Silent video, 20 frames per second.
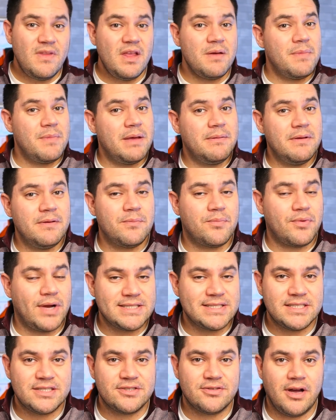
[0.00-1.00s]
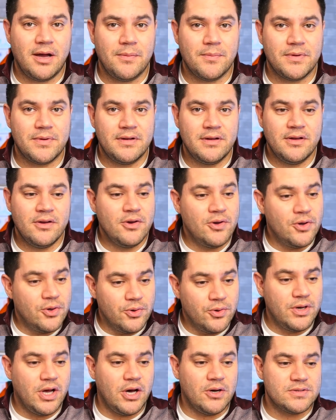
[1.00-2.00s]
maybe even President Trump.
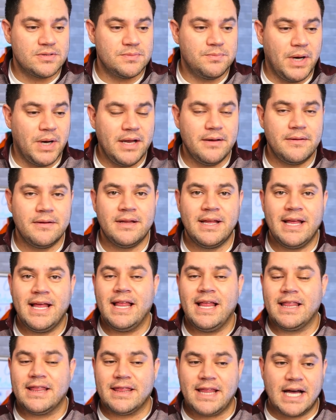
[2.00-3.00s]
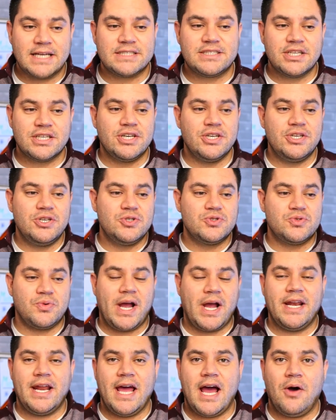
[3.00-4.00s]
Who knows? But that's the good news
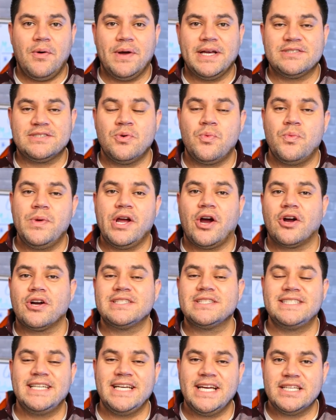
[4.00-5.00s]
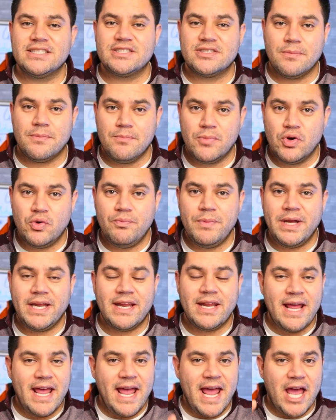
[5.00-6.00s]
right now is we are seeing some
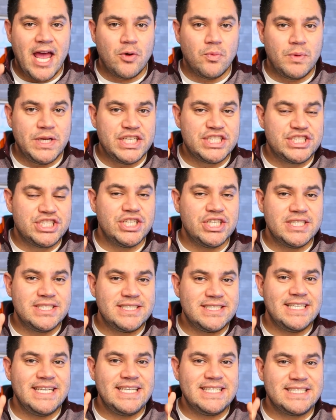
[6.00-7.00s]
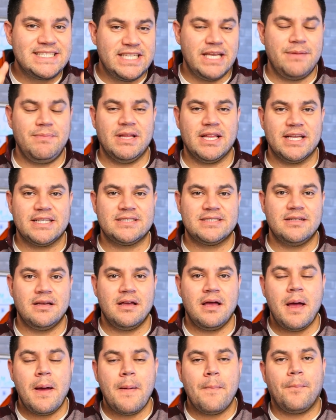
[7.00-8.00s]
movement and we should see stimulus
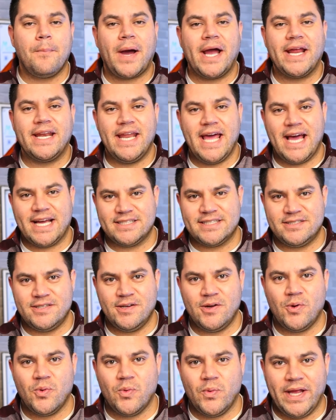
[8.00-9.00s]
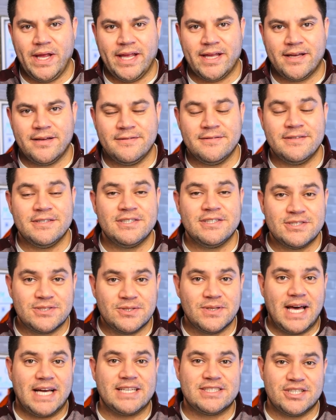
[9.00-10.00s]
by next week.
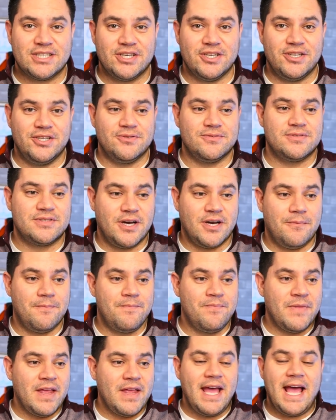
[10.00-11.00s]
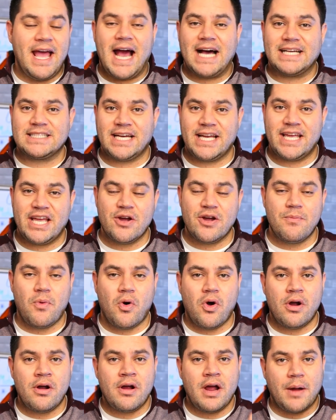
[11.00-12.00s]
So that's the good news. So as I hear
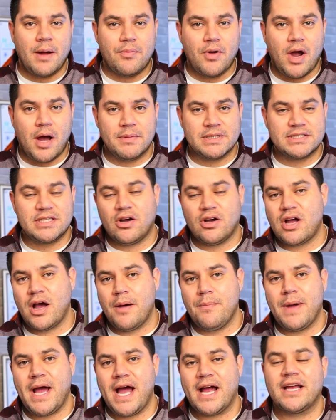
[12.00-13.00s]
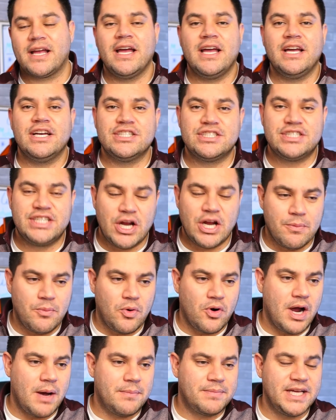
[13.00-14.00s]
more, I promise I'll come back, share
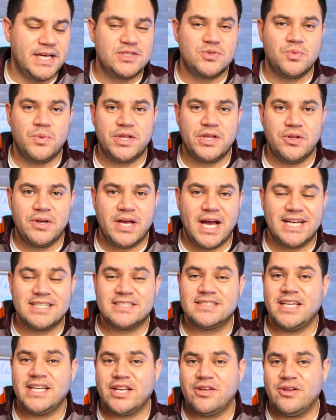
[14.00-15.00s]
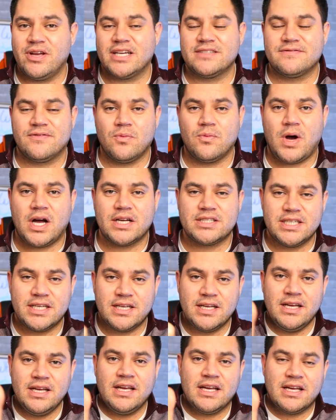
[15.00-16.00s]
more updates with you guys. Thank you guys for
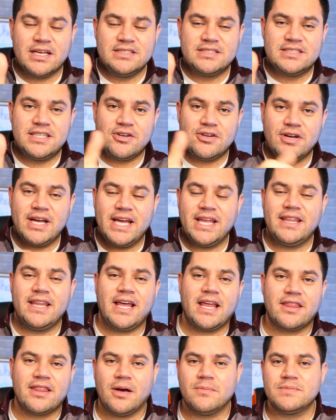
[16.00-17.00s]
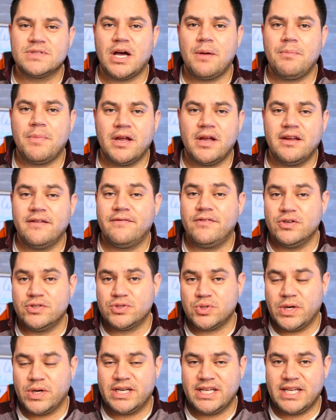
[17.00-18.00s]
watching. Consider hitting that thumbs up button if you
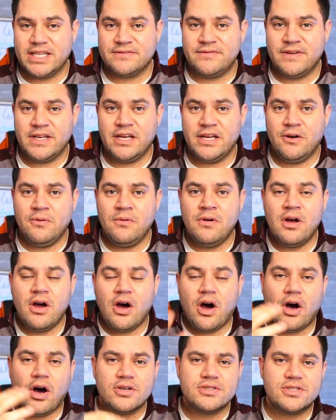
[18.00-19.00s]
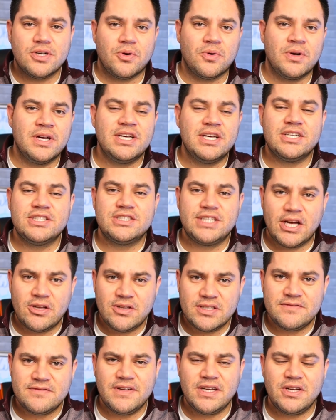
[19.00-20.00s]
enjoyed today's video. Also, share
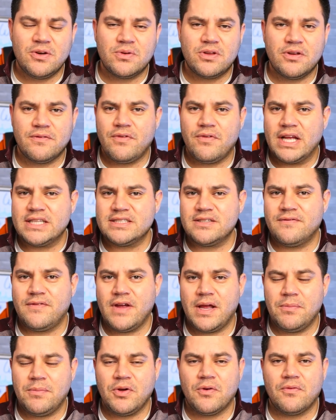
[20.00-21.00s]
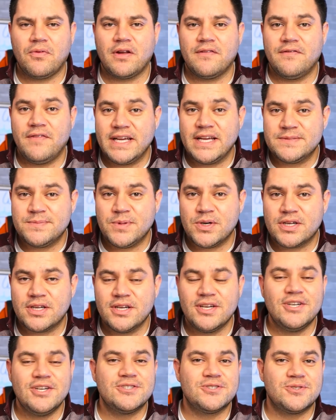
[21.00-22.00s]
this video with your friends and family over on Facebook
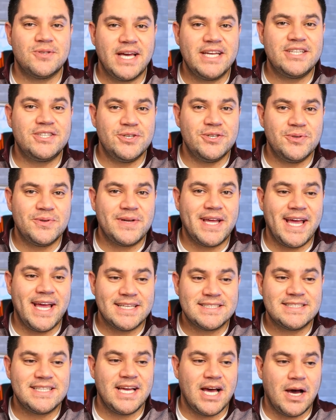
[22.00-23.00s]
so they too can stay